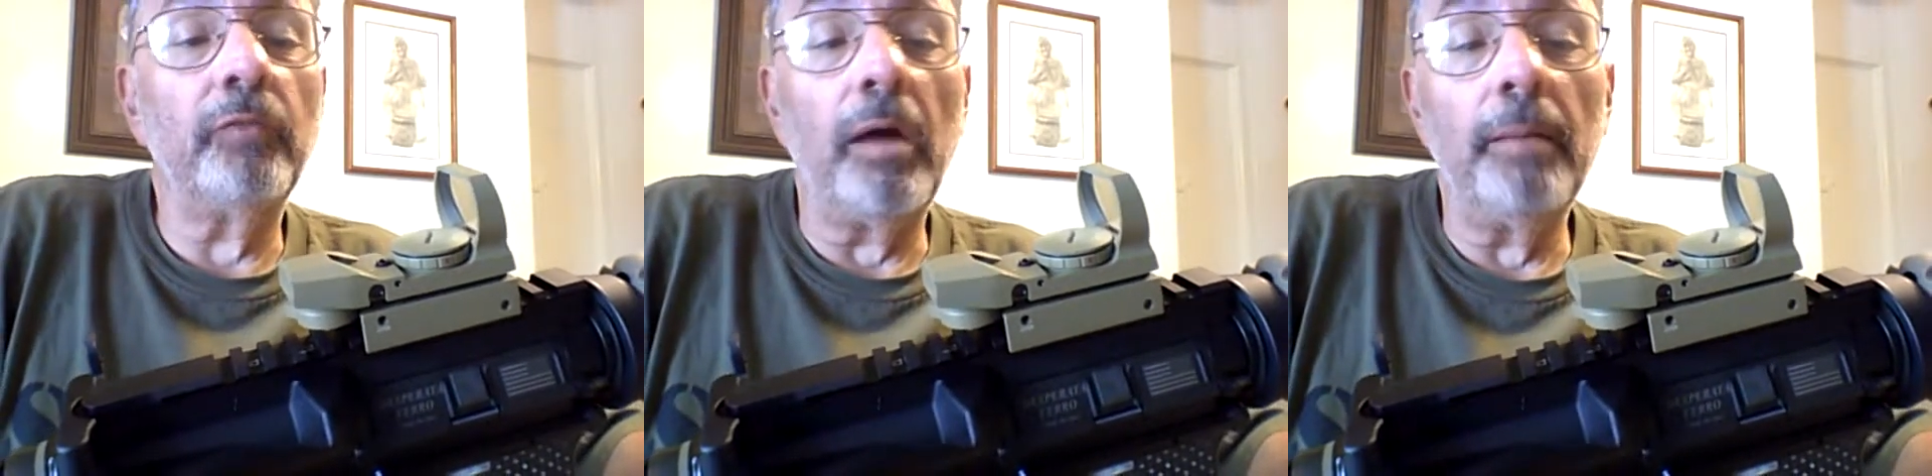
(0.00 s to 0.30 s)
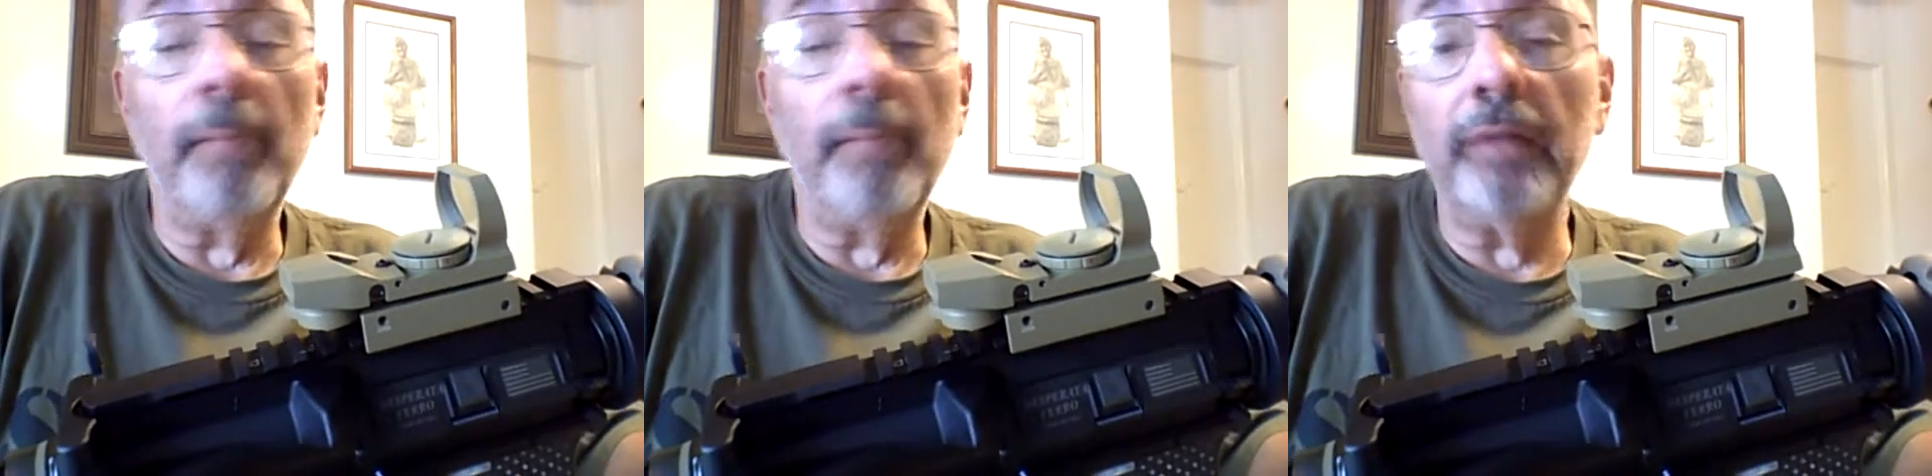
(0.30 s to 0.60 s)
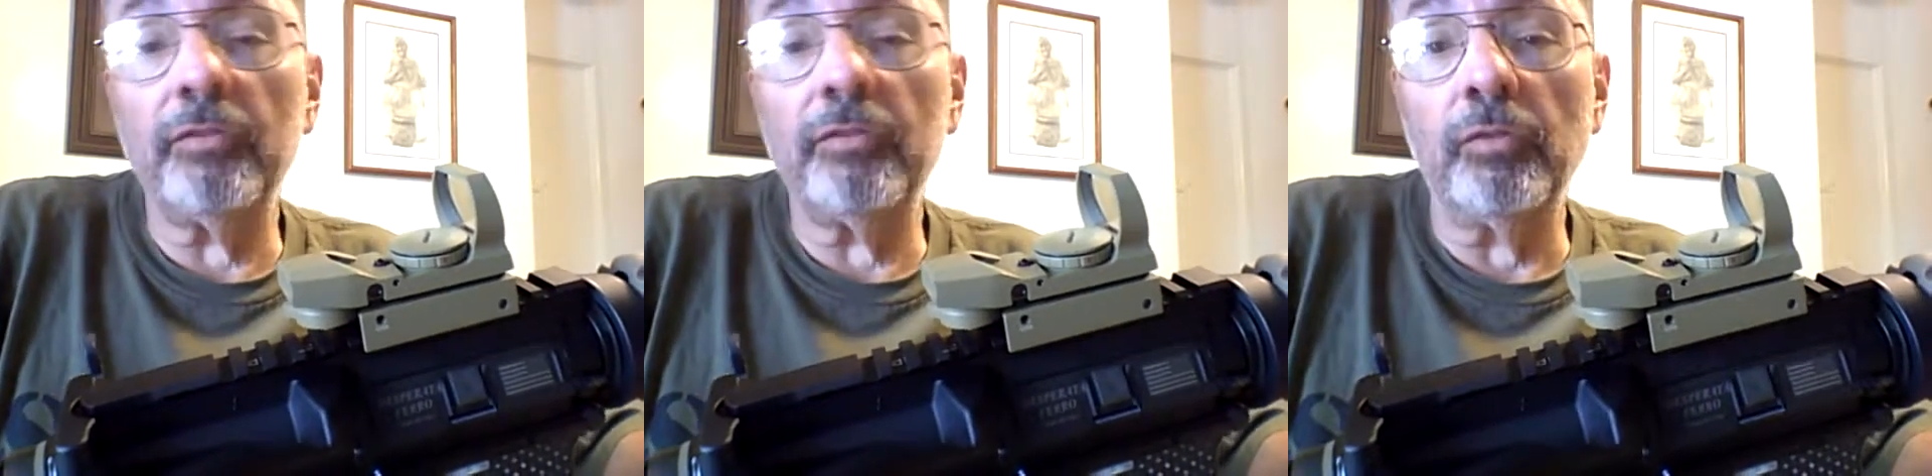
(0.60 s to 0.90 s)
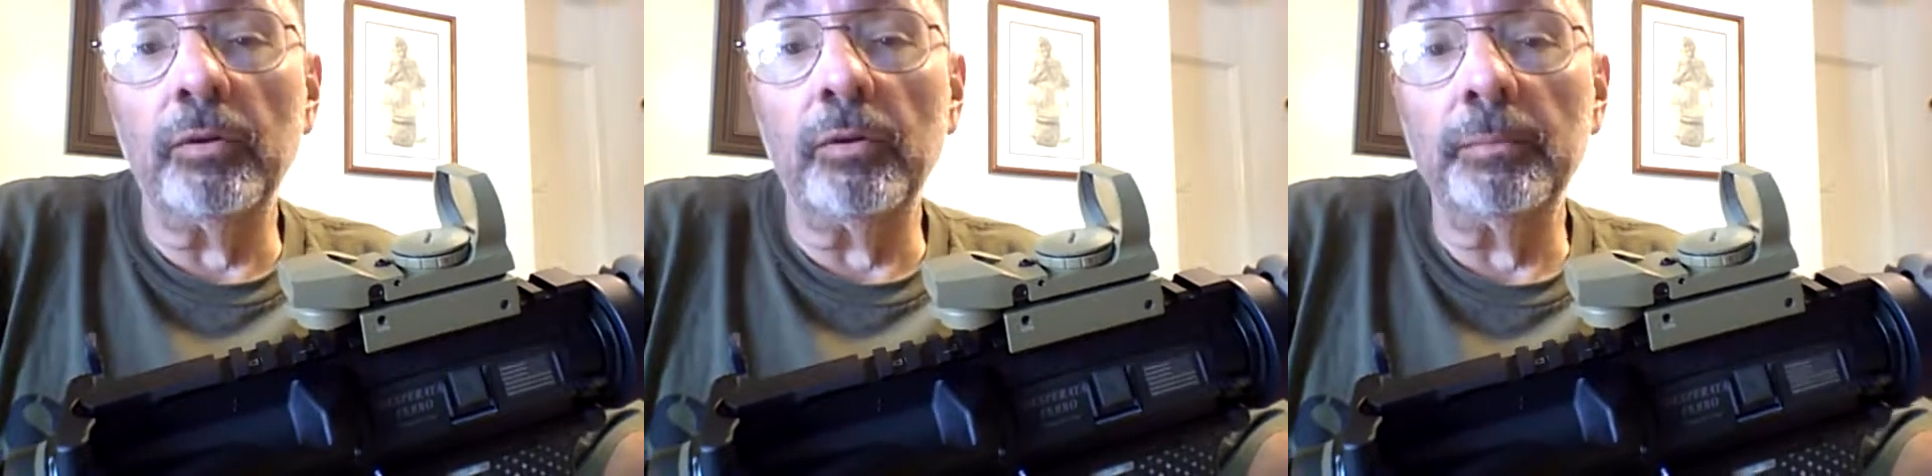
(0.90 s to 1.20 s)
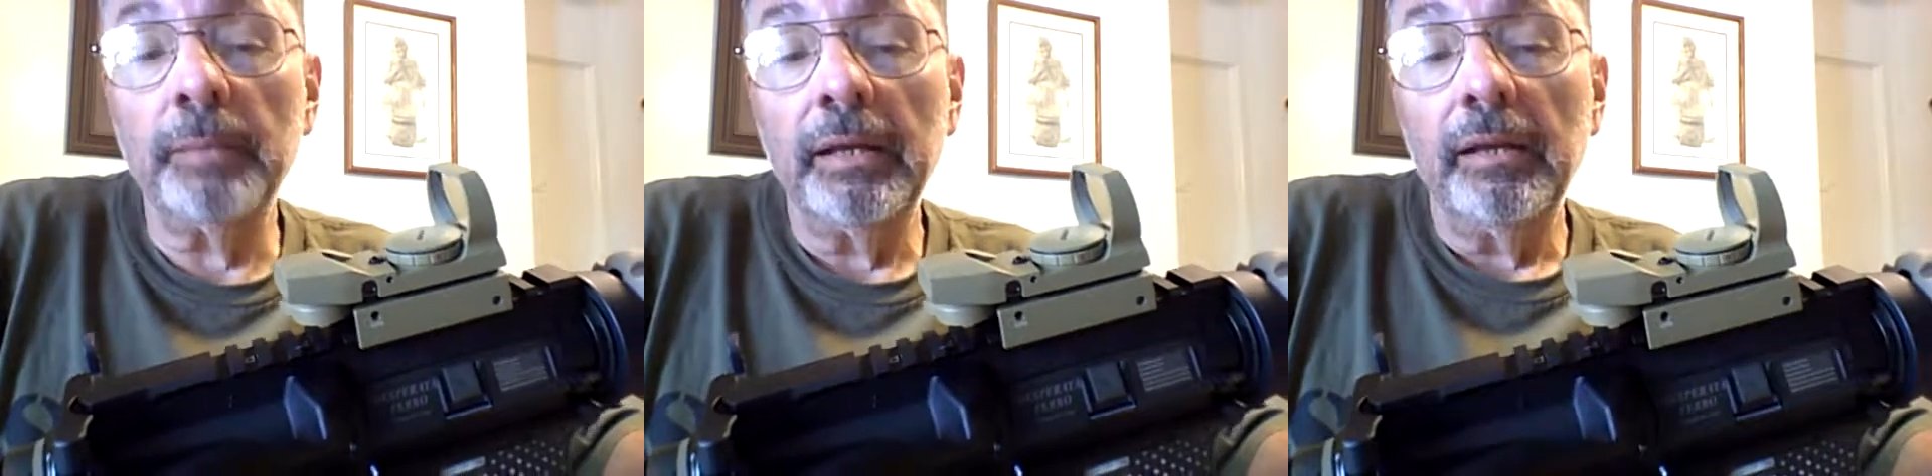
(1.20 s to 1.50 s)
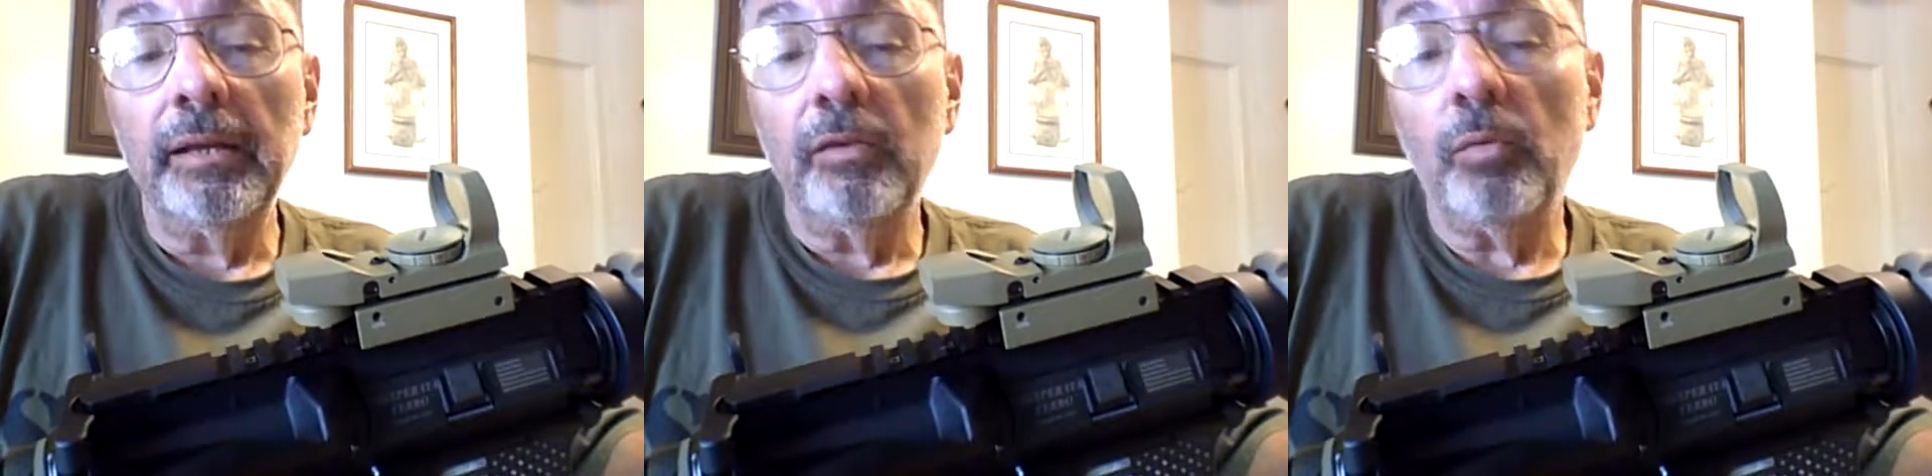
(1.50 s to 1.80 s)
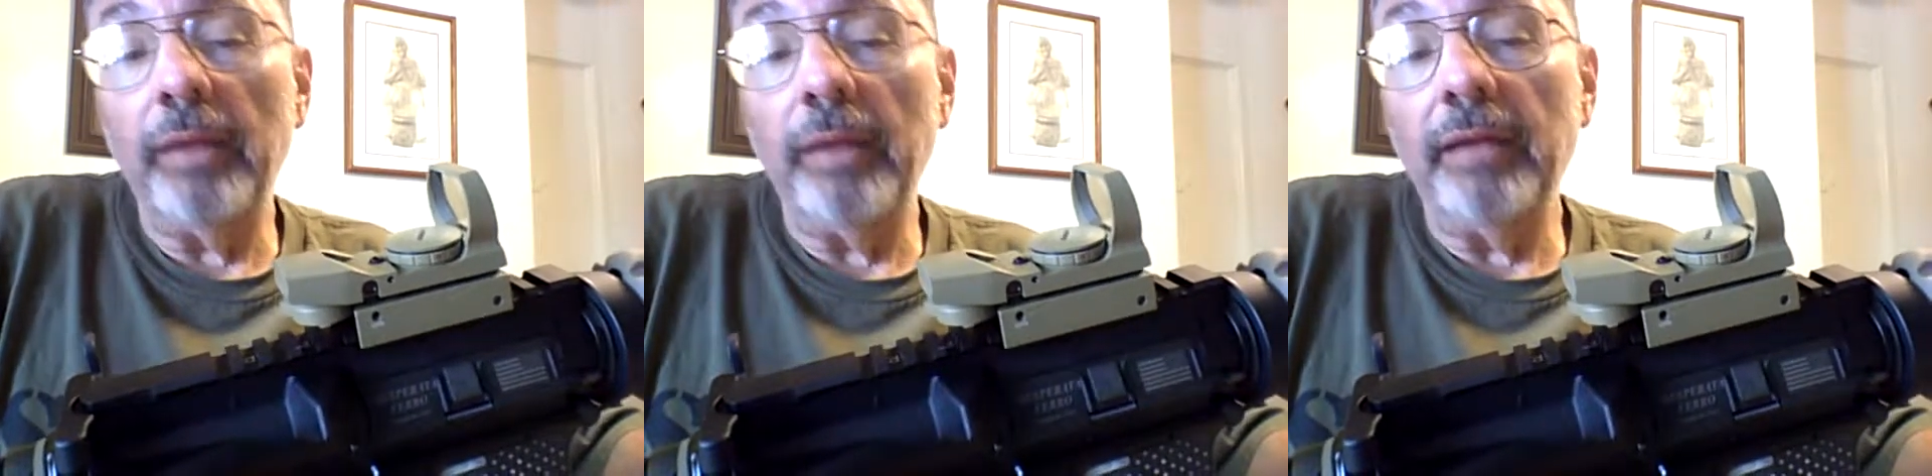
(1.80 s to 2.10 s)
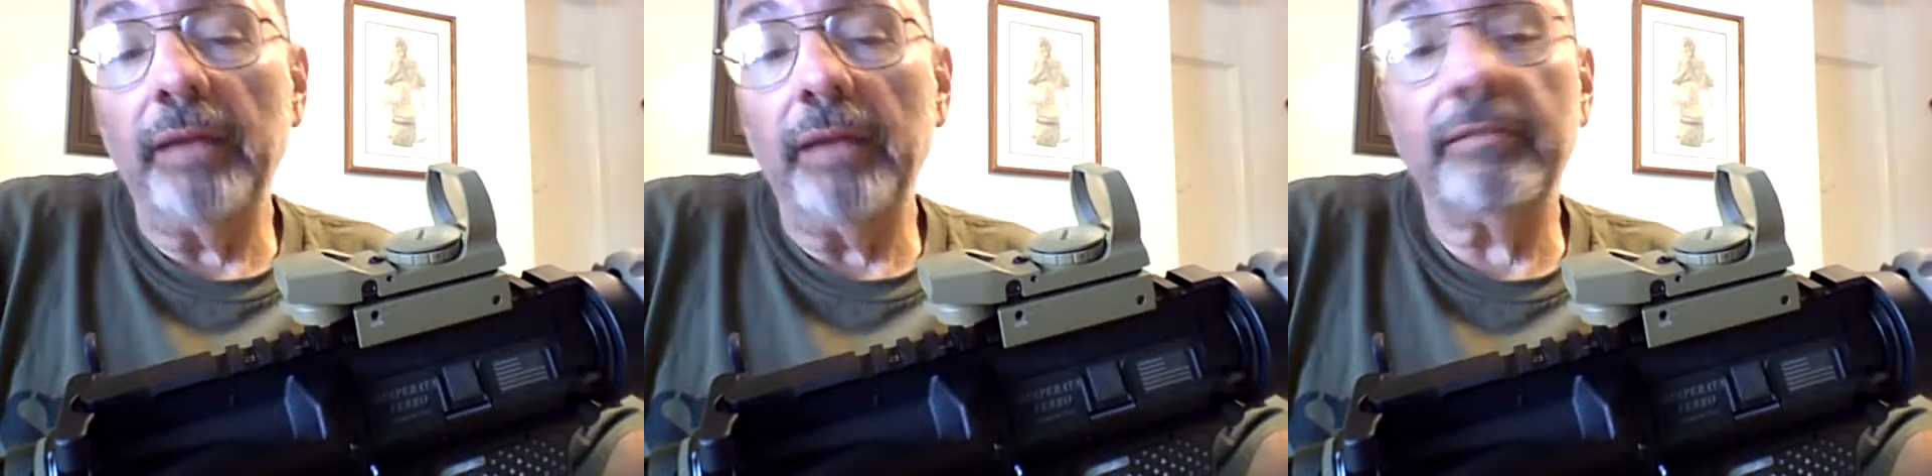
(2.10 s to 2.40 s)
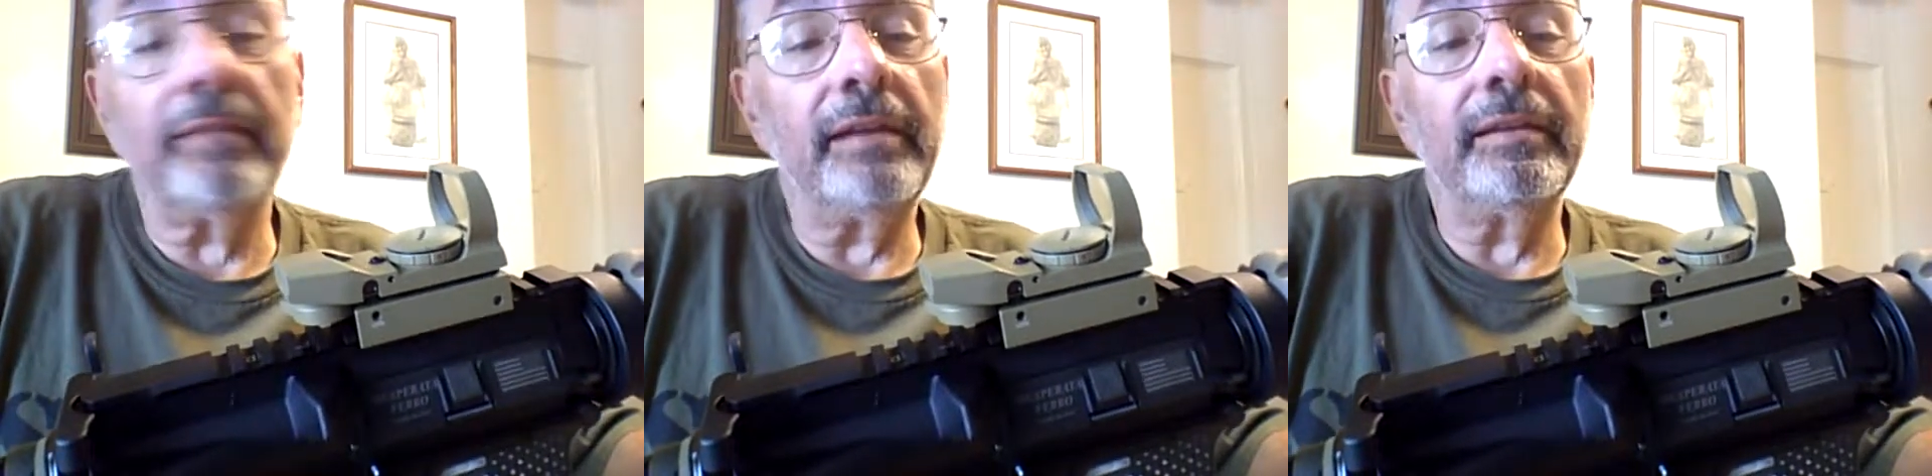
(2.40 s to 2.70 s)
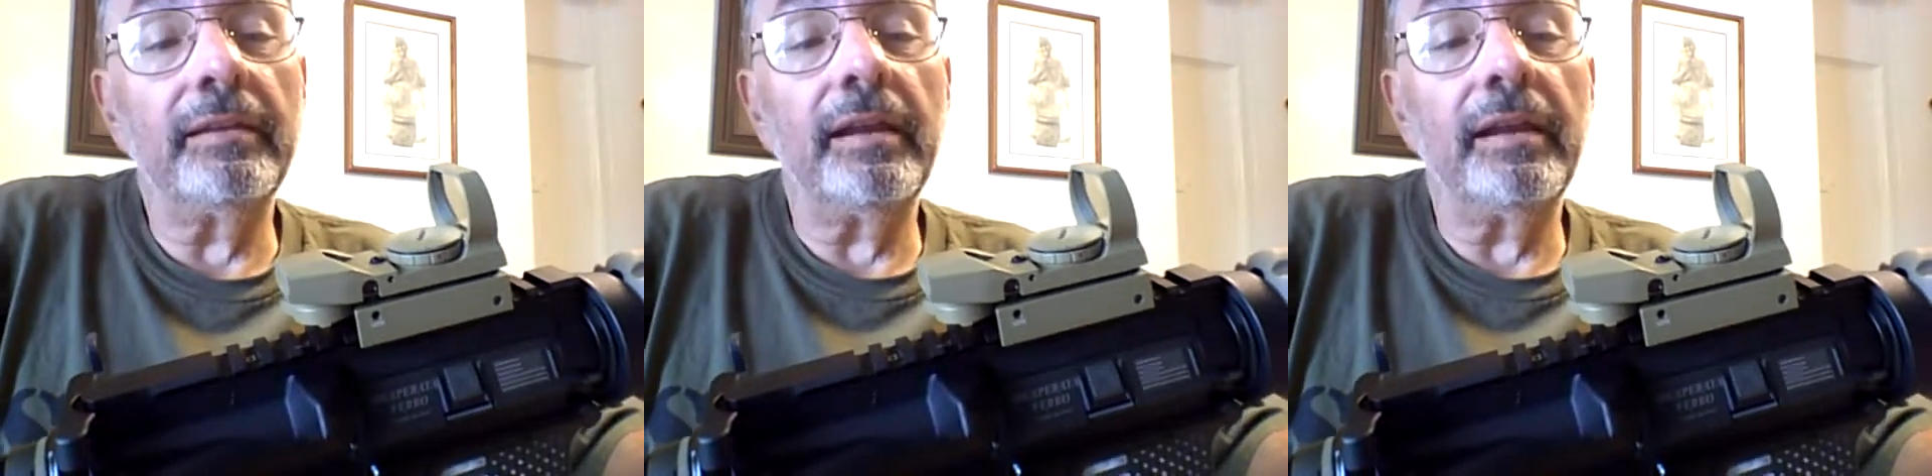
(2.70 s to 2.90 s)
Monstrum red dot sight that I